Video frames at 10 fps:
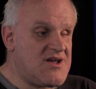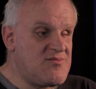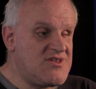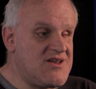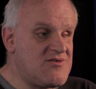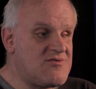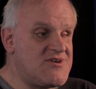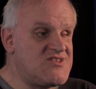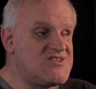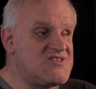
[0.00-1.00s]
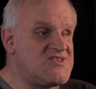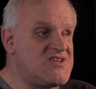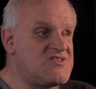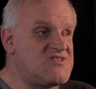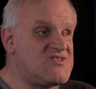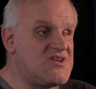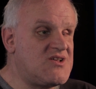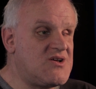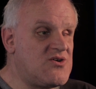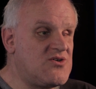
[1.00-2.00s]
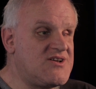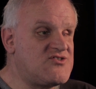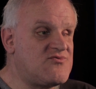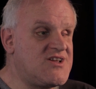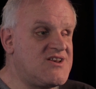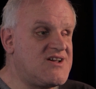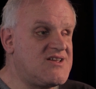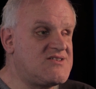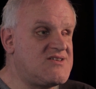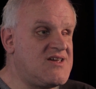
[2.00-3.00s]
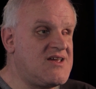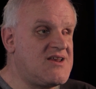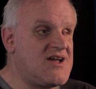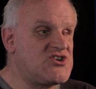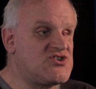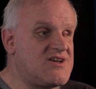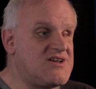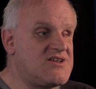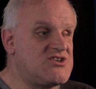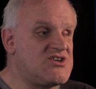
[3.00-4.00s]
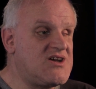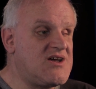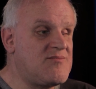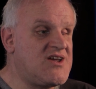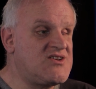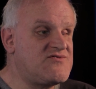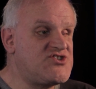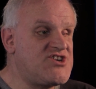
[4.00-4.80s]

I've been here in Queenston since early 2019, actually. In end of